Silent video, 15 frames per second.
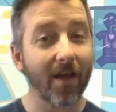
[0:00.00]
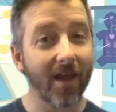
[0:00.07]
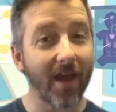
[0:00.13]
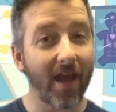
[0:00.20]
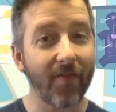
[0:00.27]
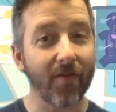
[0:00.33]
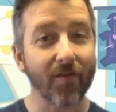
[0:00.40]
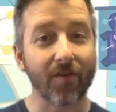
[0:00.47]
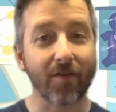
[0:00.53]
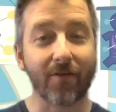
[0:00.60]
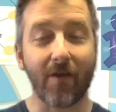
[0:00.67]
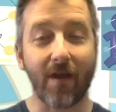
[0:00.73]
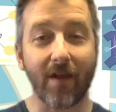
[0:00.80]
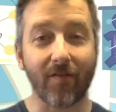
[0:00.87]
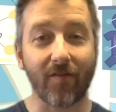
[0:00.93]
again? There's a
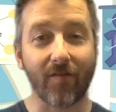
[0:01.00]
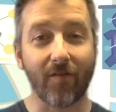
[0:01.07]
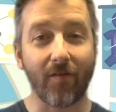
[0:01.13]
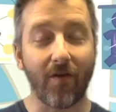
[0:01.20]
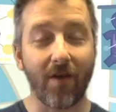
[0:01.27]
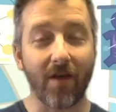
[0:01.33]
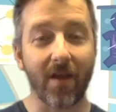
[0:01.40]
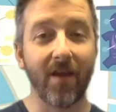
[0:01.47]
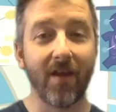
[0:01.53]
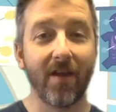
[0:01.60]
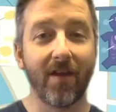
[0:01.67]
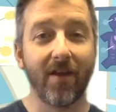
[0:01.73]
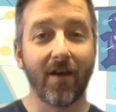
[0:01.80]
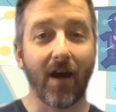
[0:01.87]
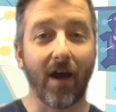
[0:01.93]
great story
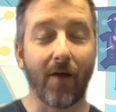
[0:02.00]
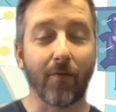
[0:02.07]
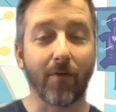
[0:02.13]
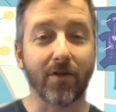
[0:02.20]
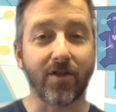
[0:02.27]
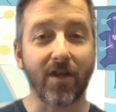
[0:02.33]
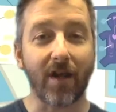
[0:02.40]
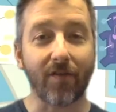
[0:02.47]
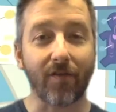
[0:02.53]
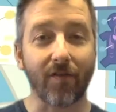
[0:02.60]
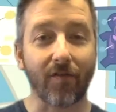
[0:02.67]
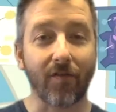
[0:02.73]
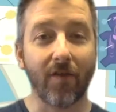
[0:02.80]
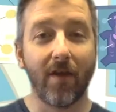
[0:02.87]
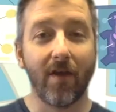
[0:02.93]
uh, where
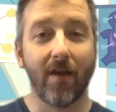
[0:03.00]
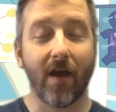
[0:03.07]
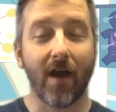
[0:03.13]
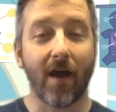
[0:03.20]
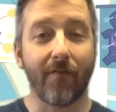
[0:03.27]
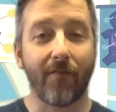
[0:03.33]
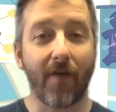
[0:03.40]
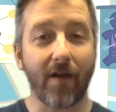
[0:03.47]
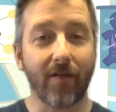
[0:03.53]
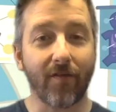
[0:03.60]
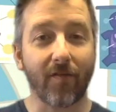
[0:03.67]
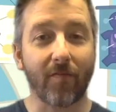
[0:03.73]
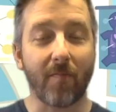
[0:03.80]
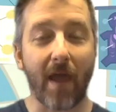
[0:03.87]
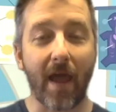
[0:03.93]
Jesus uh, finds
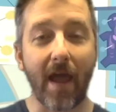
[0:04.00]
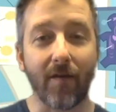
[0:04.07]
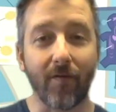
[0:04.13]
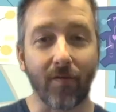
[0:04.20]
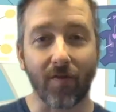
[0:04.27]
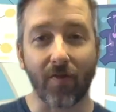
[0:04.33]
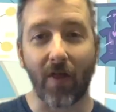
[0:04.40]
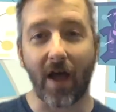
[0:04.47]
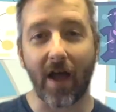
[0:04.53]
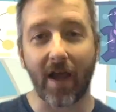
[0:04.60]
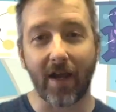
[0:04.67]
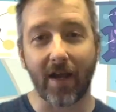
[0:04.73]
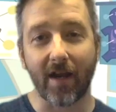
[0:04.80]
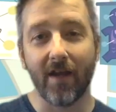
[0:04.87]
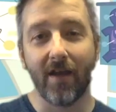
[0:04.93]
this man who's
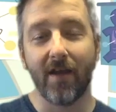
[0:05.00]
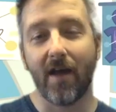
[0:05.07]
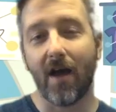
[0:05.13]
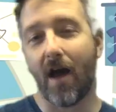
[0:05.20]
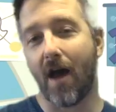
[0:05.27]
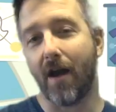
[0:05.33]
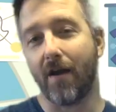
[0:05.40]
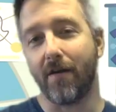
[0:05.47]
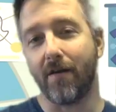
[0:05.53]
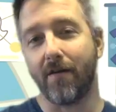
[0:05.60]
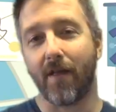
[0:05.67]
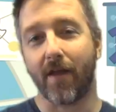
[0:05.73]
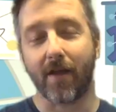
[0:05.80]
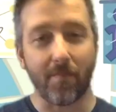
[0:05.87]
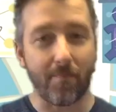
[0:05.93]
lying on a
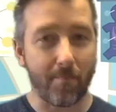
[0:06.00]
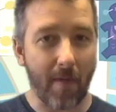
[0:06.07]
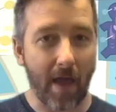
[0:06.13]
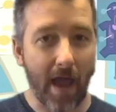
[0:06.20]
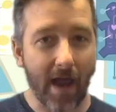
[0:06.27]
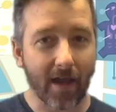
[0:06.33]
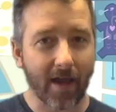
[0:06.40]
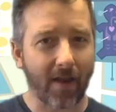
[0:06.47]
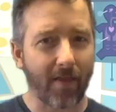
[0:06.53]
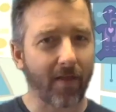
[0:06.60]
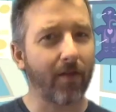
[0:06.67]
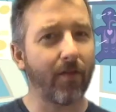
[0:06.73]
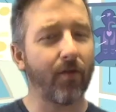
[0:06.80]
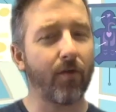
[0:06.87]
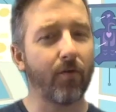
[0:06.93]
like a mat, kind of
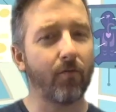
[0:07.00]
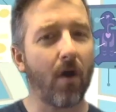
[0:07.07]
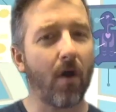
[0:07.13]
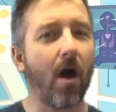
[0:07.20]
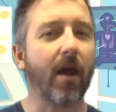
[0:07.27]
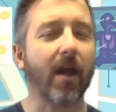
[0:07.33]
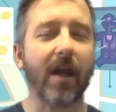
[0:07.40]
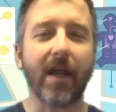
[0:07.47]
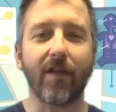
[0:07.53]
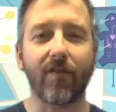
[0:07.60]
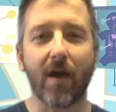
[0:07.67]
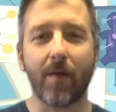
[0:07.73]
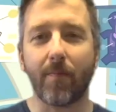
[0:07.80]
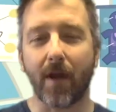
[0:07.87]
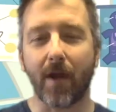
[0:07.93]
like a little rug, and he's
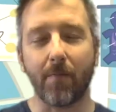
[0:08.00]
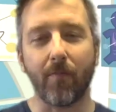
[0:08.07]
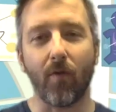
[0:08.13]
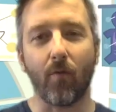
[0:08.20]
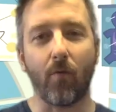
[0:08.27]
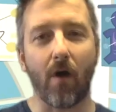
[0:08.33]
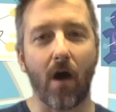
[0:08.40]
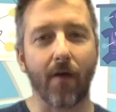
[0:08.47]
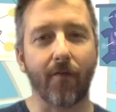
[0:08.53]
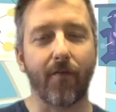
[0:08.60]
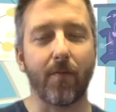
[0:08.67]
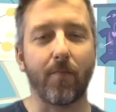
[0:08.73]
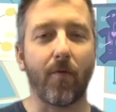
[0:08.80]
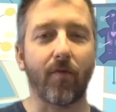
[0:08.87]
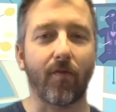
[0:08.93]
not been able to walk for
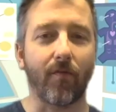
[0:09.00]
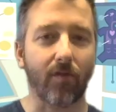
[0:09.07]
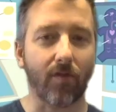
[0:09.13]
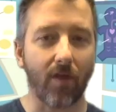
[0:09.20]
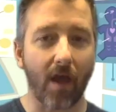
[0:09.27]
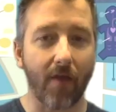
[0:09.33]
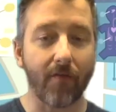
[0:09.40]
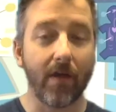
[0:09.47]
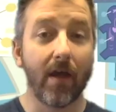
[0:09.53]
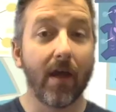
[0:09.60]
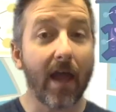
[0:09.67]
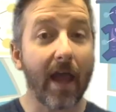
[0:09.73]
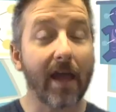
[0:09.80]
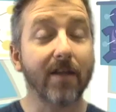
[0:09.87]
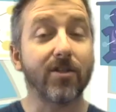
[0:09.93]
most of his life.
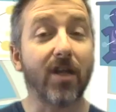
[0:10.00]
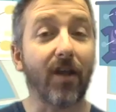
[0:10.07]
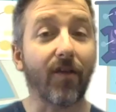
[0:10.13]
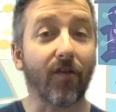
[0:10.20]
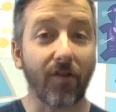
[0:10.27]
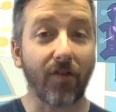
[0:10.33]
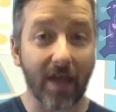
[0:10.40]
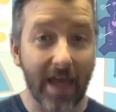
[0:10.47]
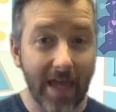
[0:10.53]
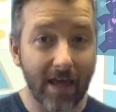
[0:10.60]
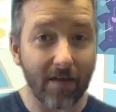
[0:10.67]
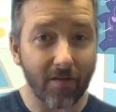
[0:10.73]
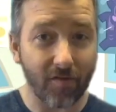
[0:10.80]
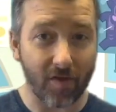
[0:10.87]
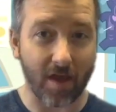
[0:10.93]
And Jesus
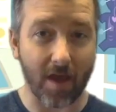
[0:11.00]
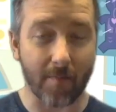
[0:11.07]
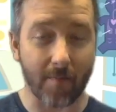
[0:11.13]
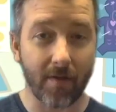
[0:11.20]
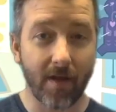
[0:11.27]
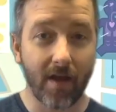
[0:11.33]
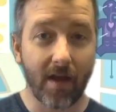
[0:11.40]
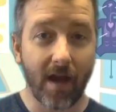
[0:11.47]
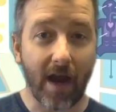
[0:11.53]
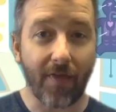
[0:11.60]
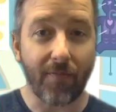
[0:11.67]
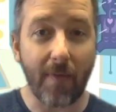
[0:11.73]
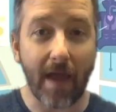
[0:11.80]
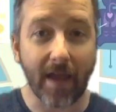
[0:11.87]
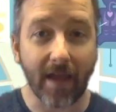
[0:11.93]
heals him, and
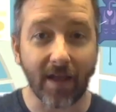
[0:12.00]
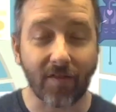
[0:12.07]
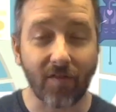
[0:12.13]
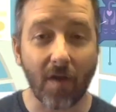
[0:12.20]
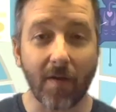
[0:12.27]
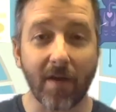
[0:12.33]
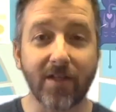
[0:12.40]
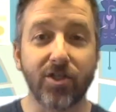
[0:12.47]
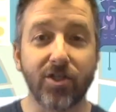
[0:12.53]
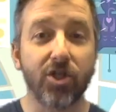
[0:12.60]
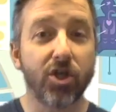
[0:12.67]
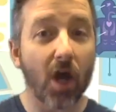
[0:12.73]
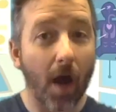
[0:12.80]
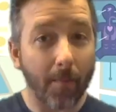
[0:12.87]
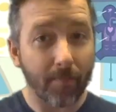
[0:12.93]
the man gets he
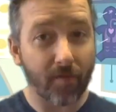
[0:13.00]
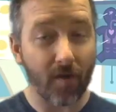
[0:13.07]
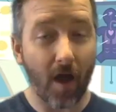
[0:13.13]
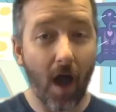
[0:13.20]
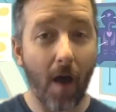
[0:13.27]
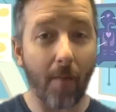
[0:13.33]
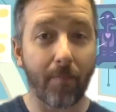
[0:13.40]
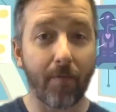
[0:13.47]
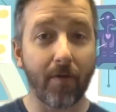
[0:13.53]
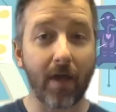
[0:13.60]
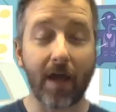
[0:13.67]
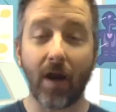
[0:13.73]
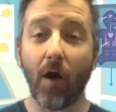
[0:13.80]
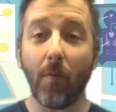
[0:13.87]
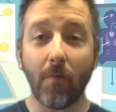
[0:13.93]
jumps up
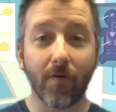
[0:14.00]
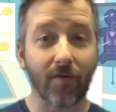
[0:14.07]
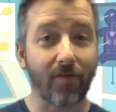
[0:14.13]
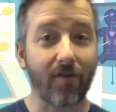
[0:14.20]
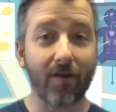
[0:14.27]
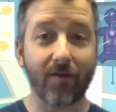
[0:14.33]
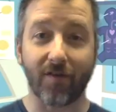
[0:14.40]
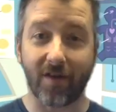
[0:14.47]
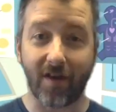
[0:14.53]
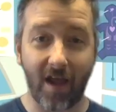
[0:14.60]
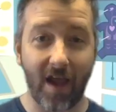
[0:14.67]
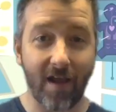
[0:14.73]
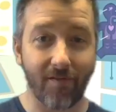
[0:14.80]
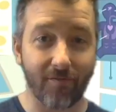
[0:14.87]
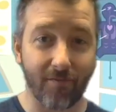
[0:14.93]
and almost does a
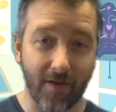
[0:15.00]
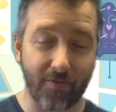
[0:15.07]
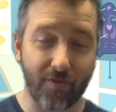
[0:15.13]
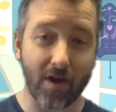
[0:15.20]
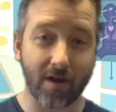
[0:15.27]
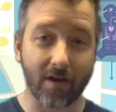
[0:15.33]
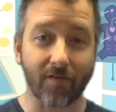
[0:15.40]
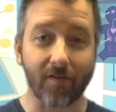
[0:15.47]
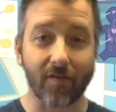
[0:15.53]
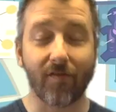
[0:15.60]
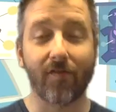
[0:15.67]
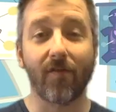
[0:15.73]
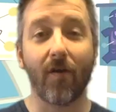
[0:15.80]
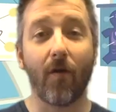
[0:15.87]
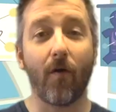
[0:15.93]
dance right there because he's
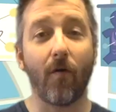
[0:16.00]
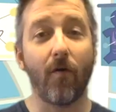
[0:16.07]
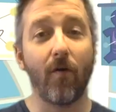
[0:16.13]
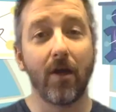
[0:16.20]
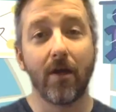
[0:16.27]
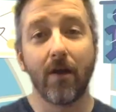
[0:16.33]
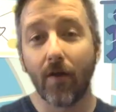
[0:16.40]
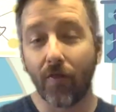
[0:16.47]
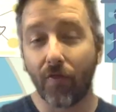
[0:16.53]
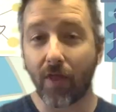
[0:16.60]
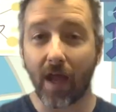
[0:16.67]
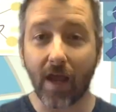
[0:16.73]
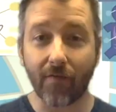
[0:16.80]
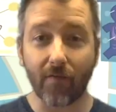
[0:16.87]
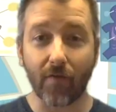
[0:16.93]
so
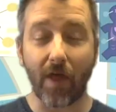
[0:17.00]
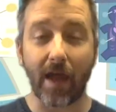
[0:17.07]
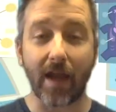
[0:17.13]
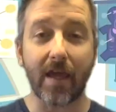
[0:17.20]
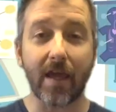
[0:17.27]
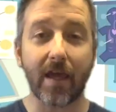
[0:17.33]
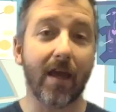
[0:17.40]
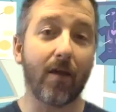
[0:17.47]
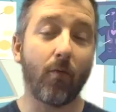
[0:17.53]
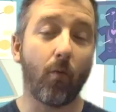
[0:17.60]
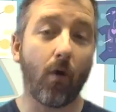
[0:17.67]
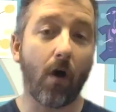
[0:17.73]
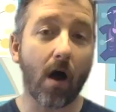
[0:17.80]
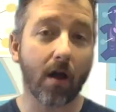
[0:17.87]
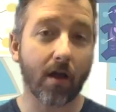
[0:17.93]
thankful that he can
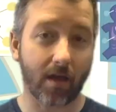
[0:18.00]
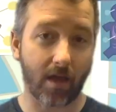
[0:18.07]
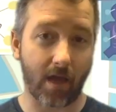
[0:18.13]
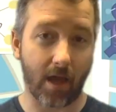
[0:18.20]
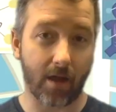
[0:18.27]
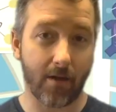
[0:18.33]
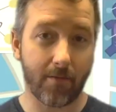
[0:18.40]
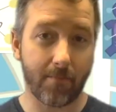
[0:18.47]
walk again.